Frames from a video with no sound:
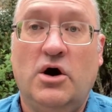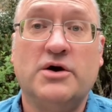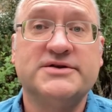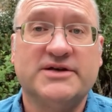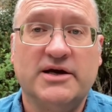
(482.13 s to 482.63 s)

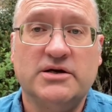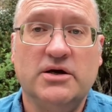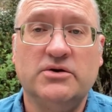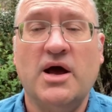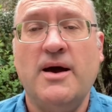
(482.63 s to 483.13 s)
On a side
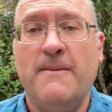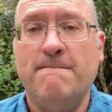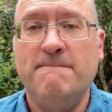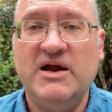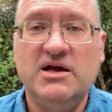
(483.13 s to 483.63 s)
note,
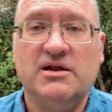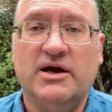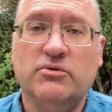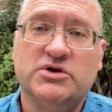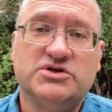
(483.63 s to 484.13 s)
many
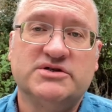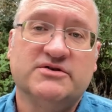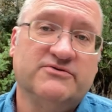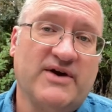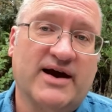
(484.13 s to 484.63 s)
languages,
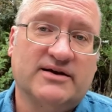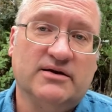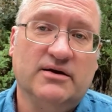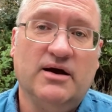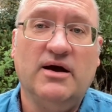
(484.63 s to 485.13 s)
in fact,
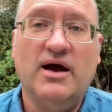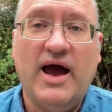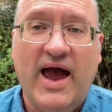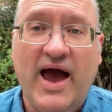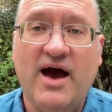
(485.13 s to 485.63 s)

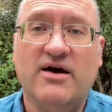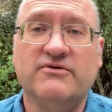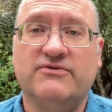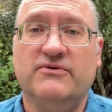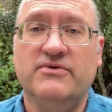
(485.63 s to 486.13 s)

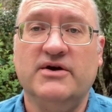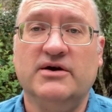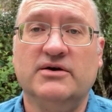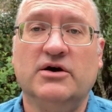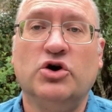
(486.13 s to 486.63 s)
have
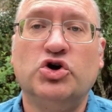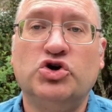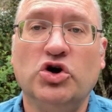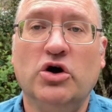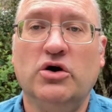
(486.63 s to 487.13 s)
the
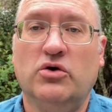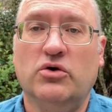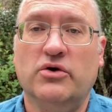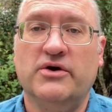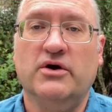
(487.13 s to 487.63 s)
sh
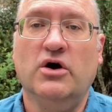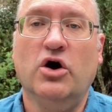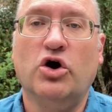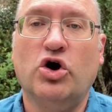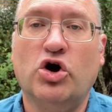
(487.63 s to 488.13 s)
or the
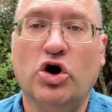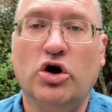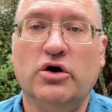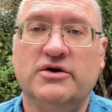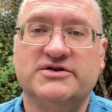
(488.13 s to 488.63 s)

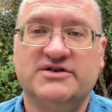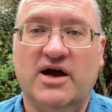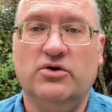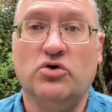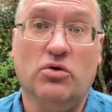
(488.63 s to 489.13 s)
h
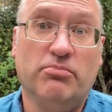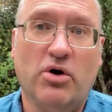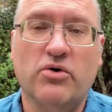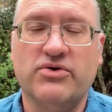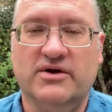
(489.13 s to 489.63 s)
sound or
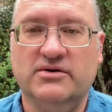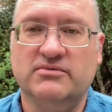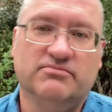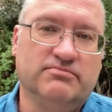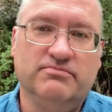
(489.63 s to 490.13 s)
both,
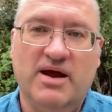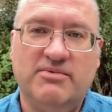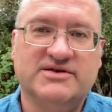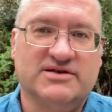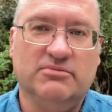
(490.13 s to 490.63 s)
and
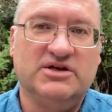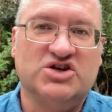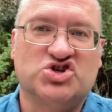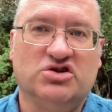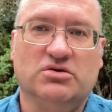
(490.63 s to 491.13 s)
maybe some
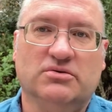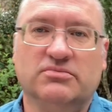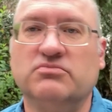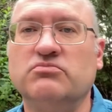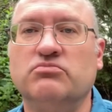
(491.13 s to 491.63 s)

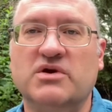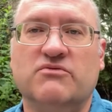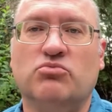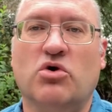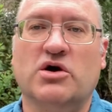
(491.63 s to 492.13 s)
additional,
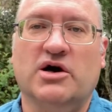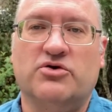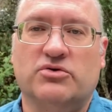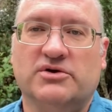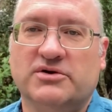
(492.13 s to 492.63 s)
even more
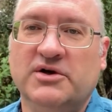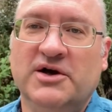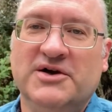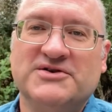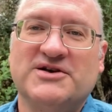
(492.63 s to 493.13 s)
guttural
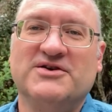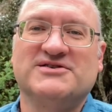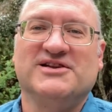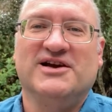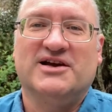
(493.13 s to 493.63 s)

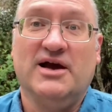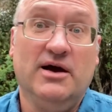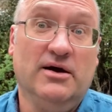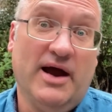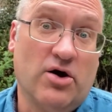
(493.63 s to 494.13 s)
sounds like
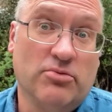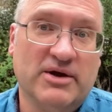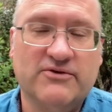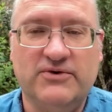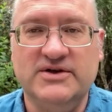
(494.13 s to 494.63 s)

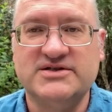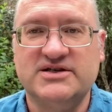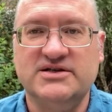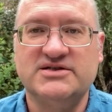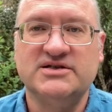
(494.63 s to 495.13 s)
Arabic, for
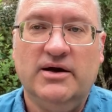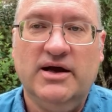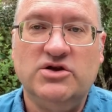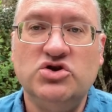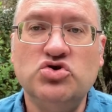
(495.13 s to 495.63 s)
instance.
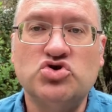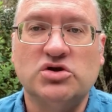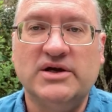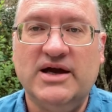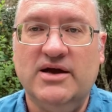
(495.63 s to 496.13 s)
And
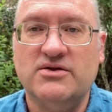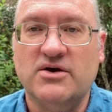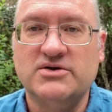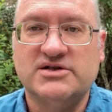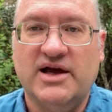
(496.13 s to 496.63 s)
usually in
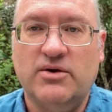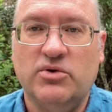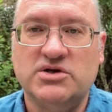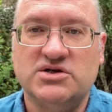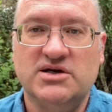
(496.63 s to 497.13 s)
those
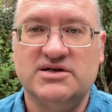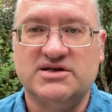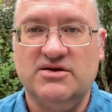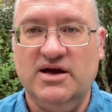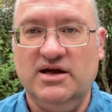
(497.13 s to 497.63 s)
languages,
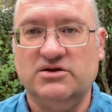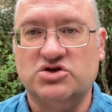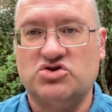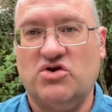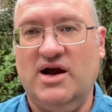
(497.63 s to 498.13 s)
in the
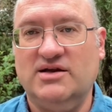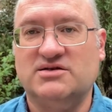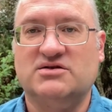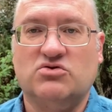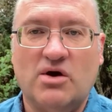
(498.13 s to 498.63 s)
English
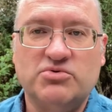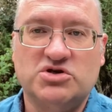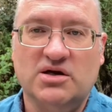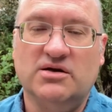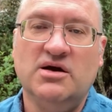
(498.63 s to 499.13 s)

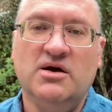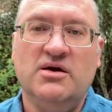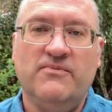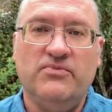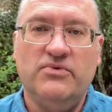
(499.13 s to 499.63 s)
transcription,
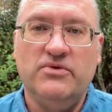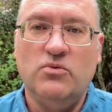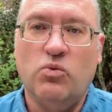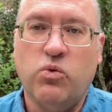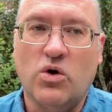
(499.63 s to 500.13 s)

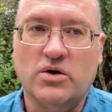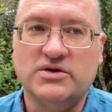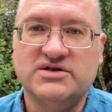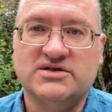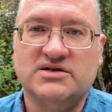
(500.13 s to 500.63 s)

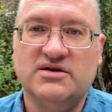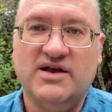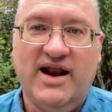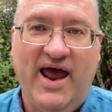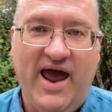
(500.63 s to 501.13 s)
words
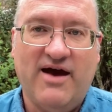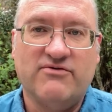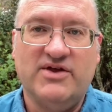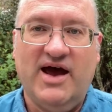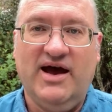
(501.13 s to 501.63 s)
that
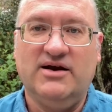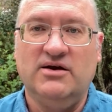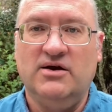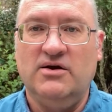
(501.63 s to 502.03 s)
have that